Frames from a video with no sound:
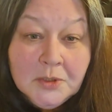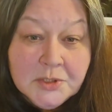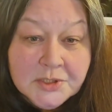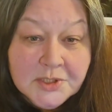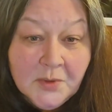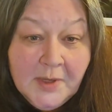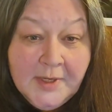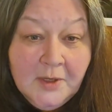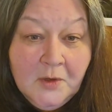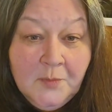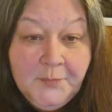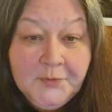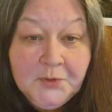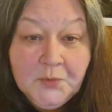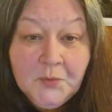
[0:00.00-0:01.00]
So I
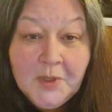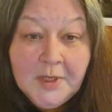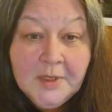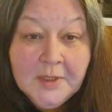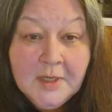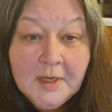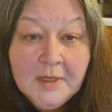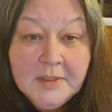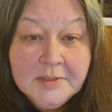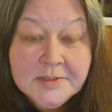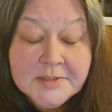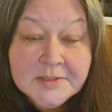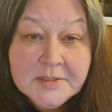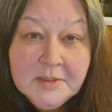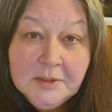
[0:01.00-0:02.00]
hope you
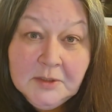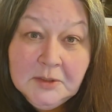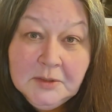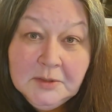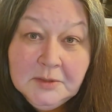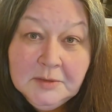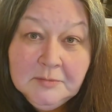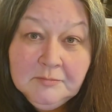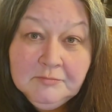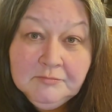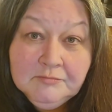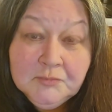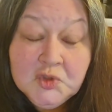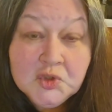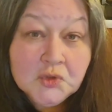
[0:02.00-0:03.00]
guys
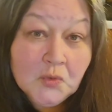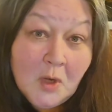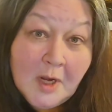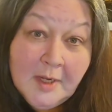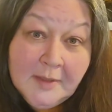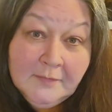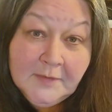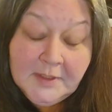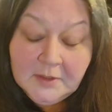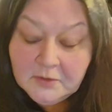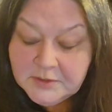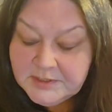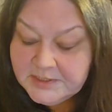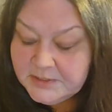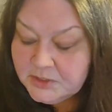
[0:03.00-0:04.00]
try the
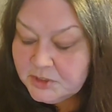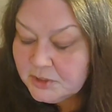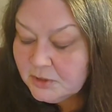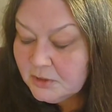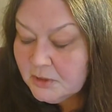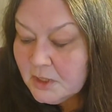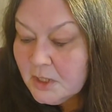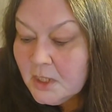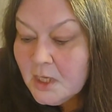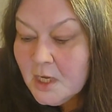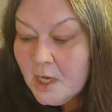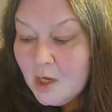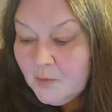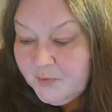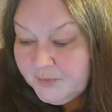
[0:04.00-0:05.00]
hair tincture.
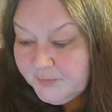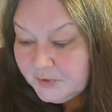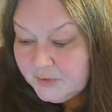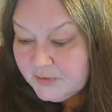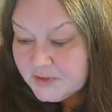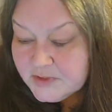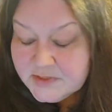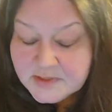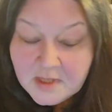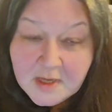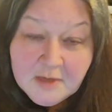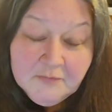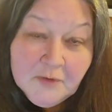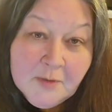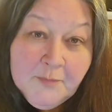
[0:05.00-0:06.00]
I'll be putting this
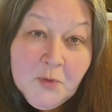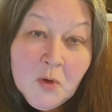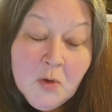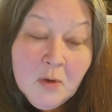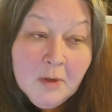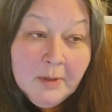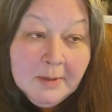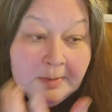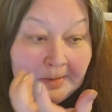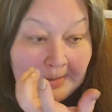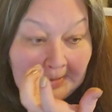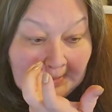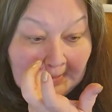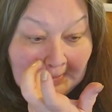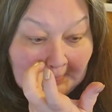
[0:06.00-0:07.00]
live up
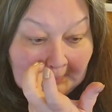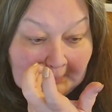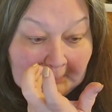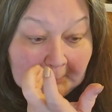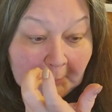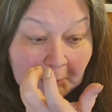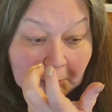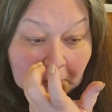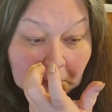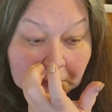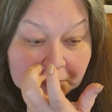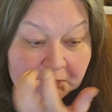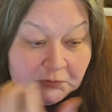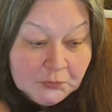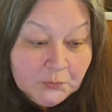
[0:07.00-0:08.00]
on
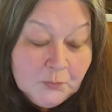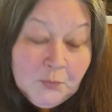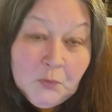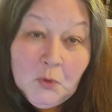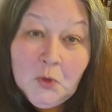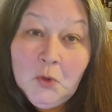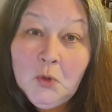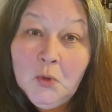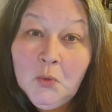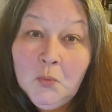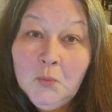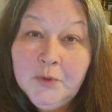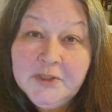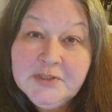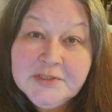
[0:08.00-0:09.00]
YouTube
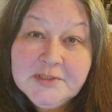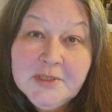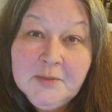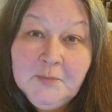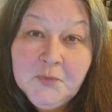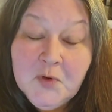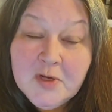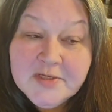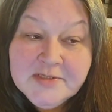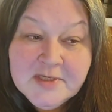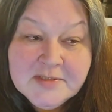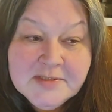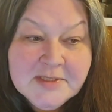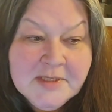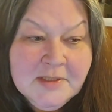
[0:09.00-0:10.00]
when it's done
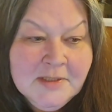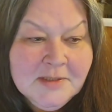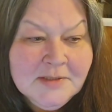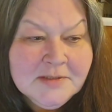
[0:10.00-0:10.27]
processing.